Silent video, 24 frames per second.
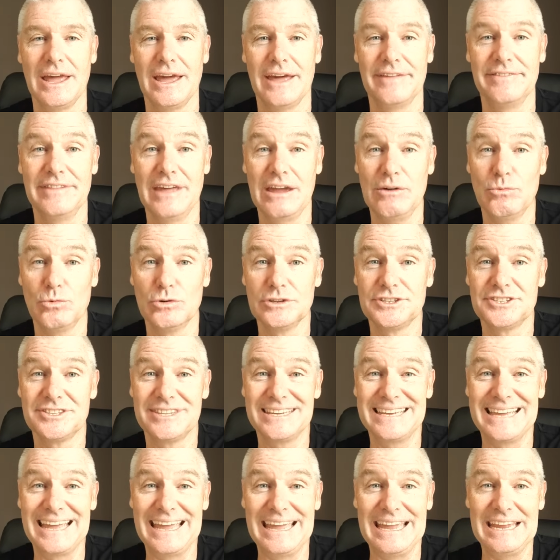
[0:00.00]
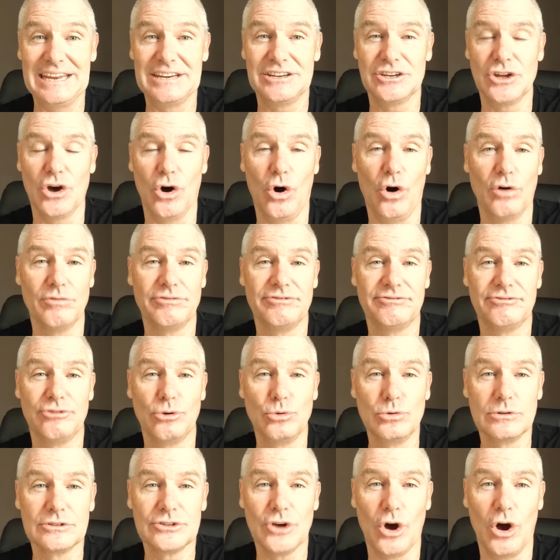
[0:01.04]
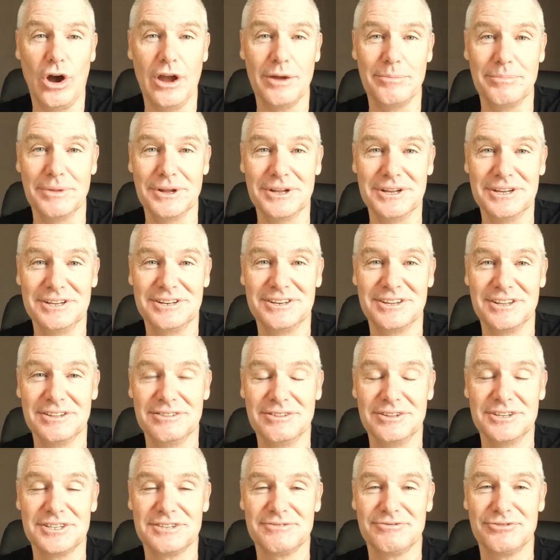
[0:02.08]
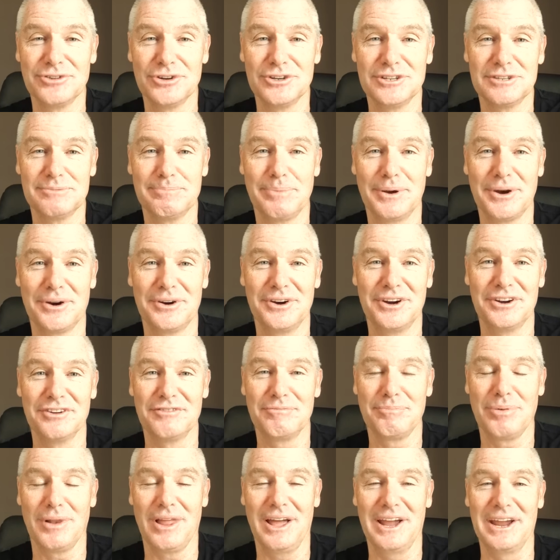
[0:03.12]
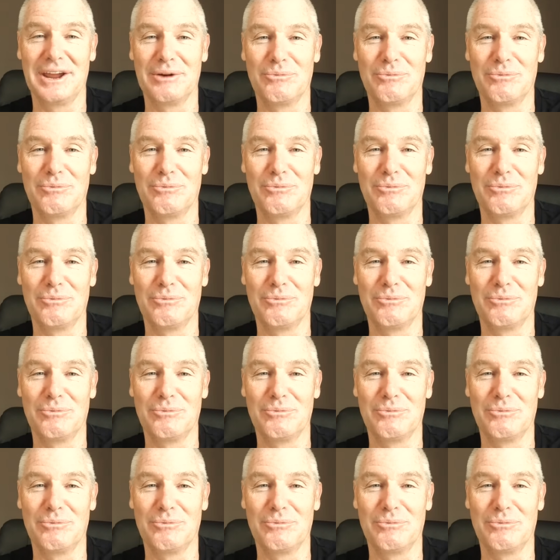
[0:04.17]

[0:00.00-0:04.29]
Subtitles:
and that was the end of full time in this first period of play,